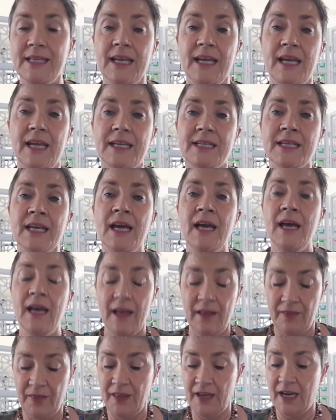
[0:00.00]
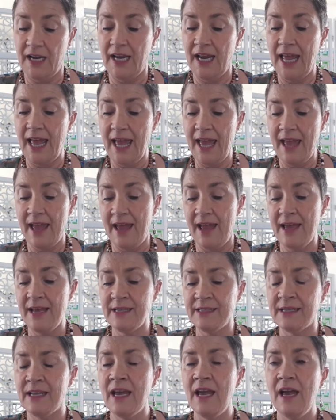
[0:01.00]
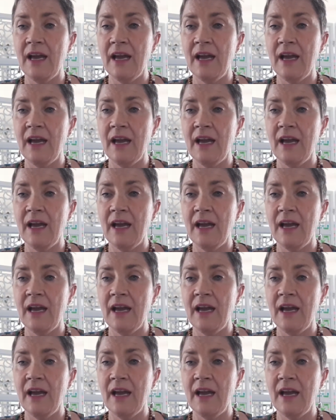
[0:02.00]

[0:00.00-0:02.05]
that it has.